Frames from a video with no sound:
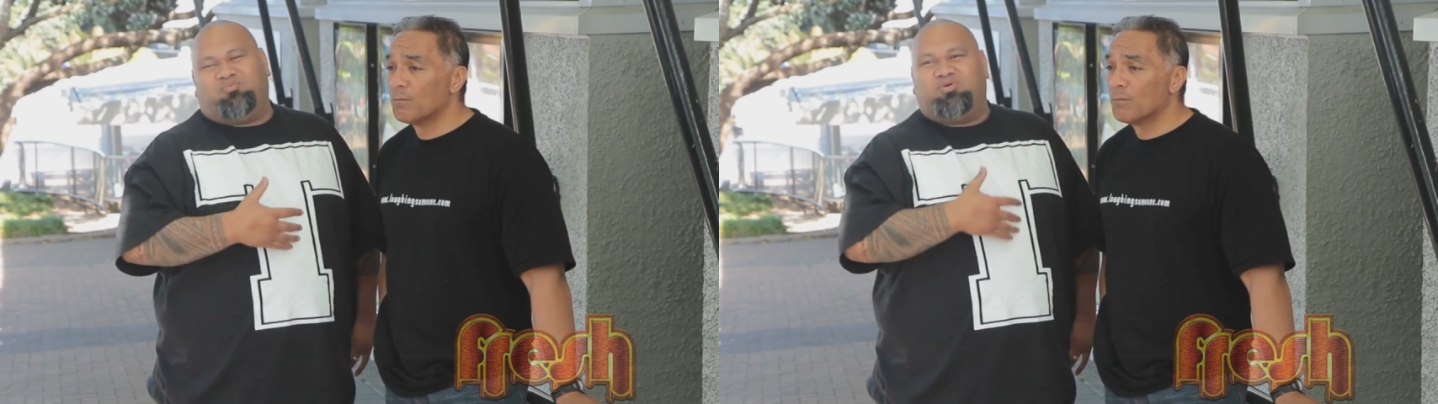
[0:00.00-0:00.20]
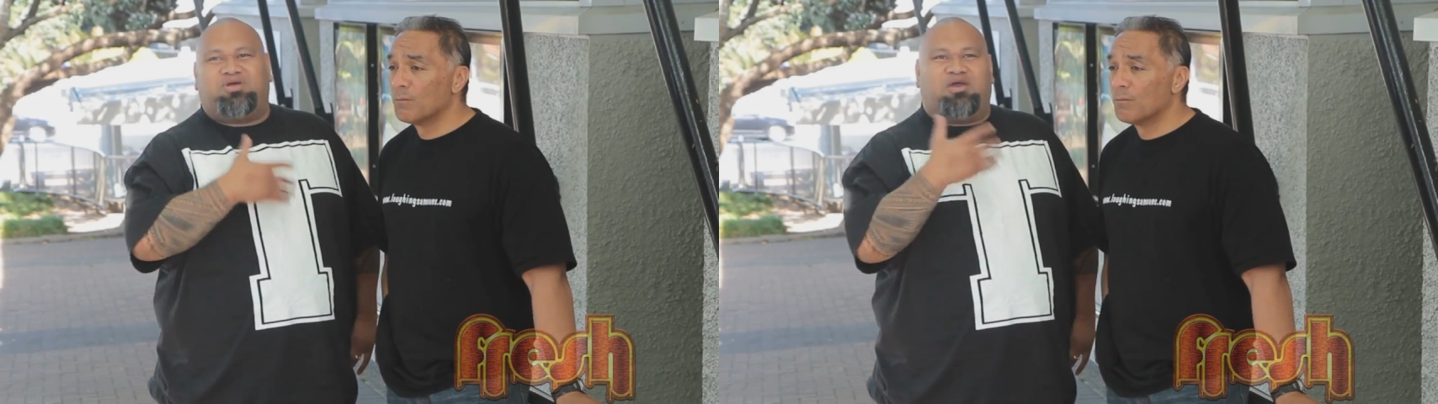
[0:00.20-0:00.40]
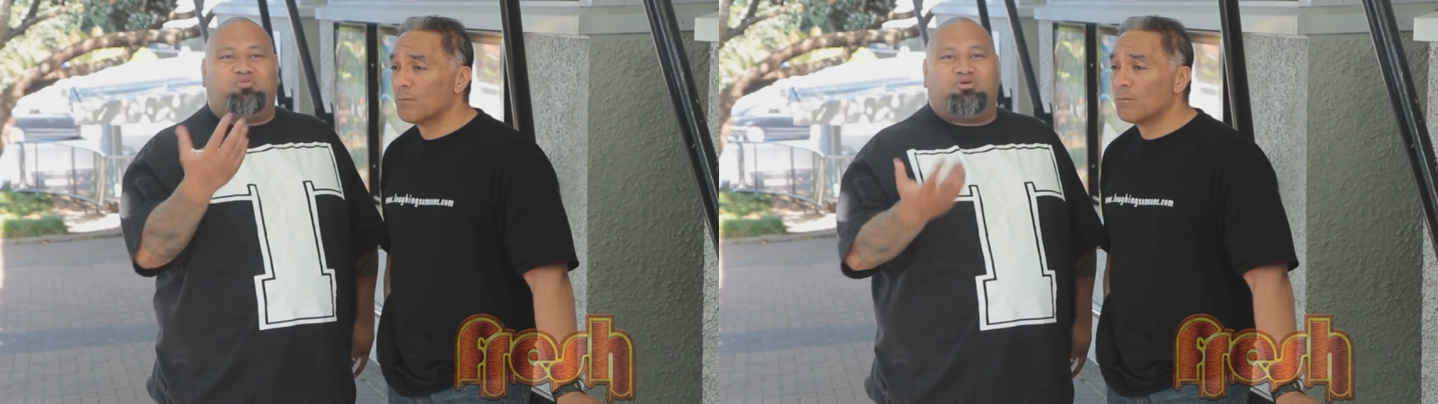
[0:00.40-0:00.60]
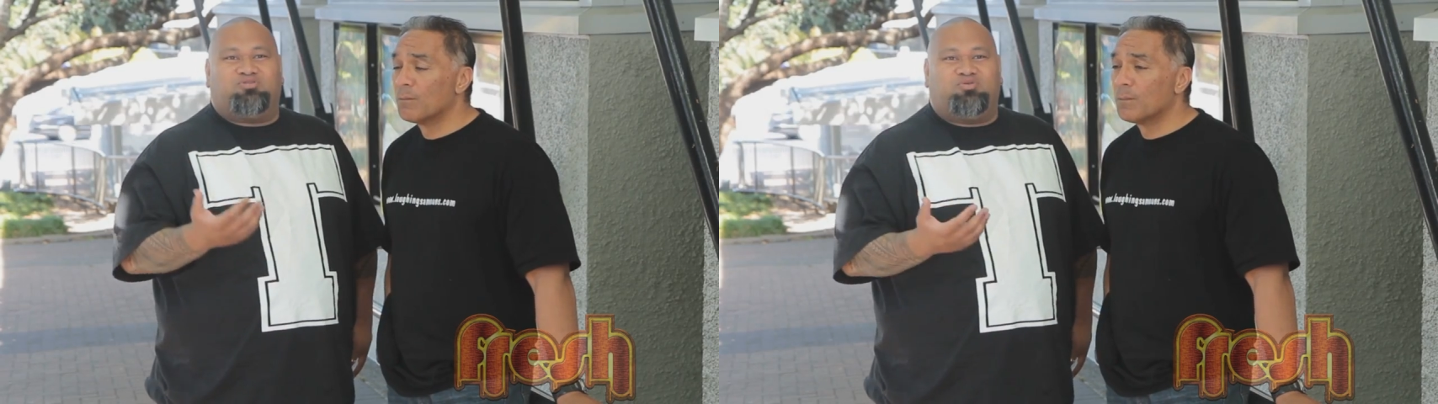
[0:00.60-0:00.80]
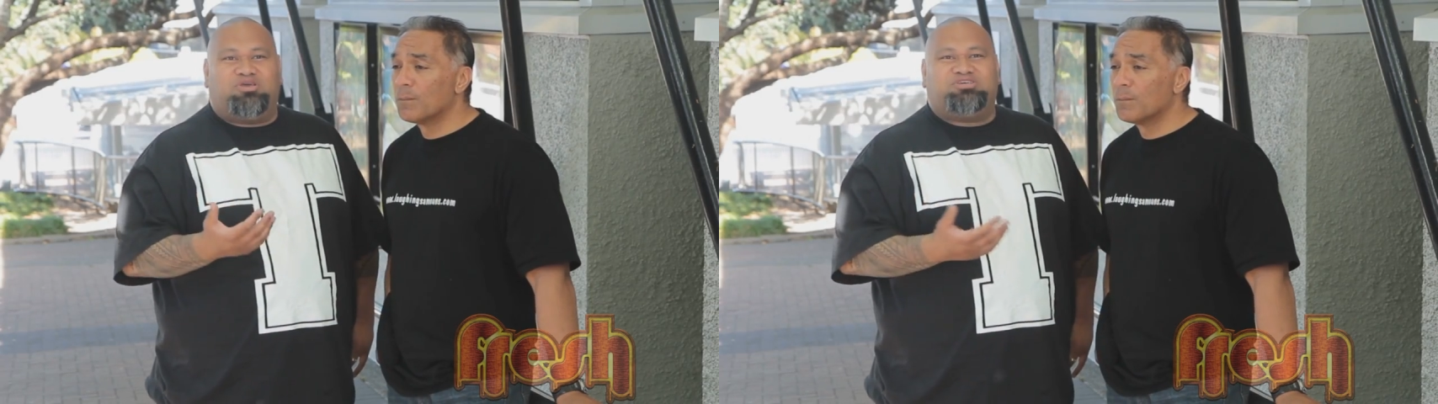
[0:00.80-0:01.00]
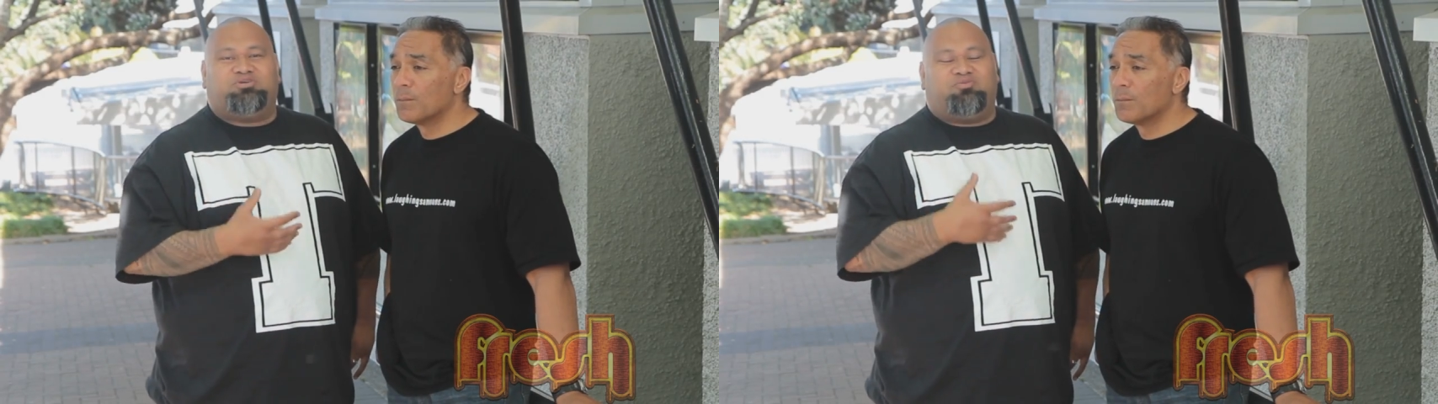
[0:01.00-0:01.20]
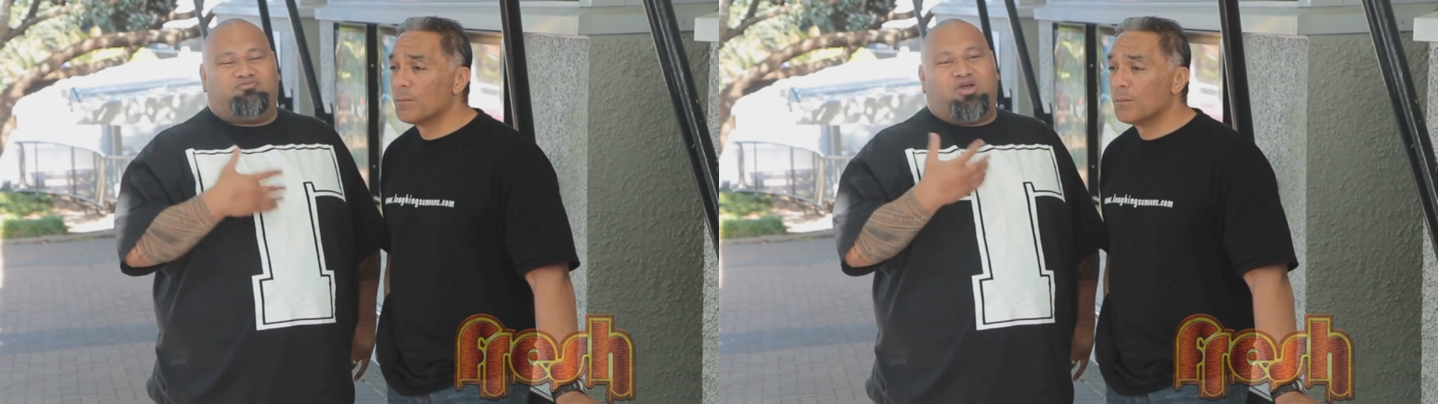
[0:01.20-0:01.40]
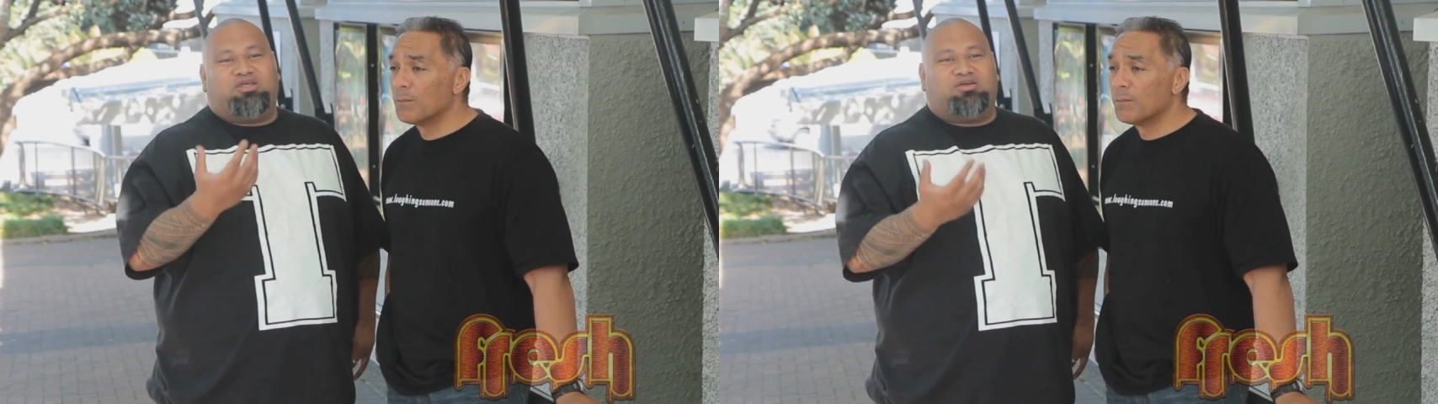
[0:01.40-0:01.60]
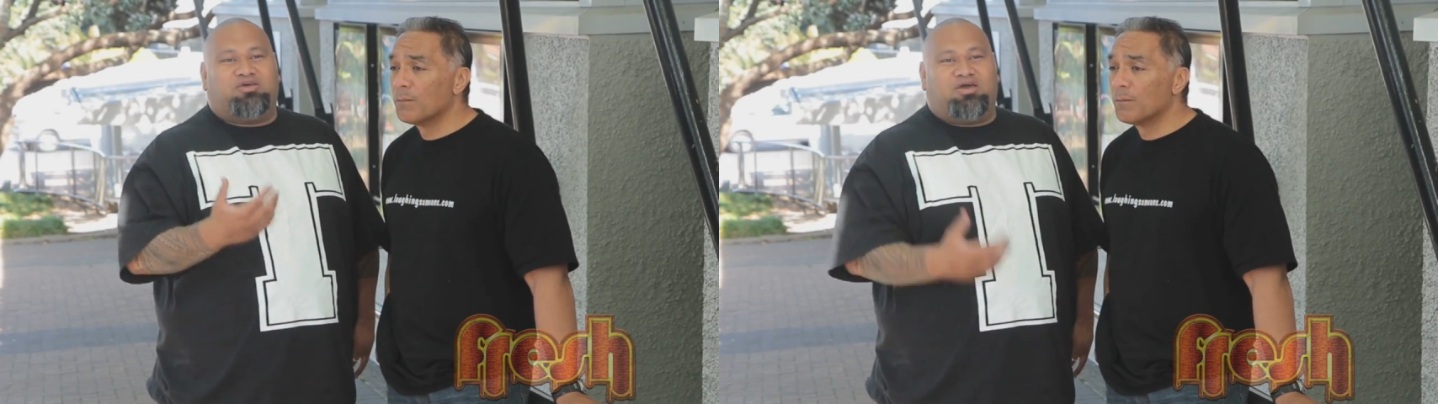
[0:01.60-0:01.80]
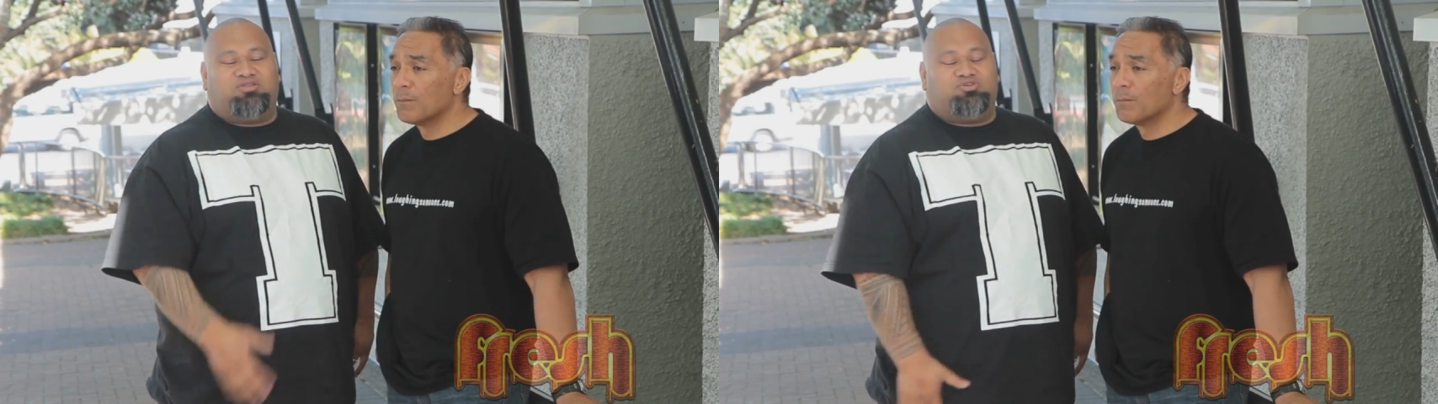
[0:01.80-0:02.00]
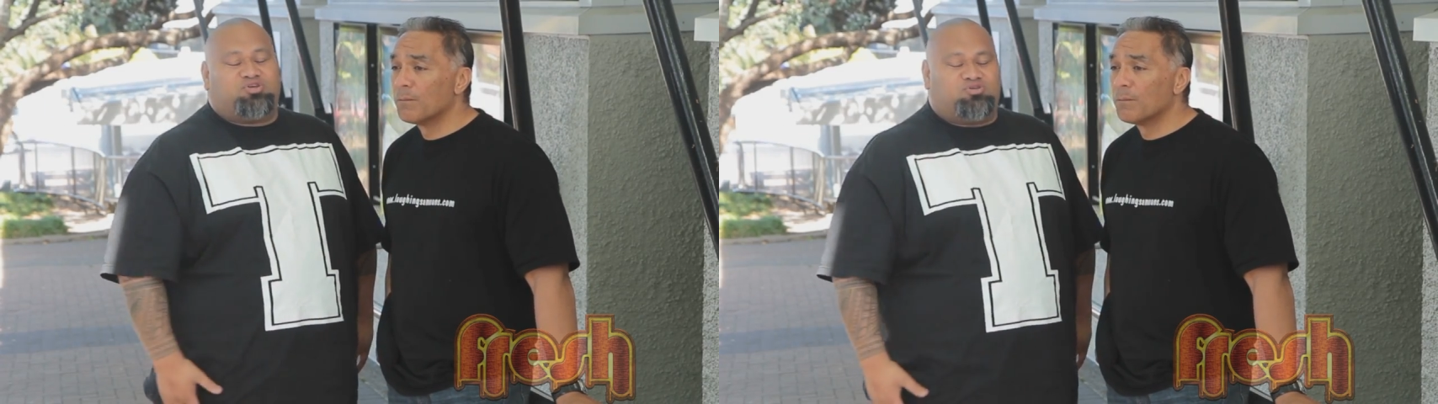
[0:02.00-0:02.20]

Speaker 1: I wonder how we're going to do next year with writing a, new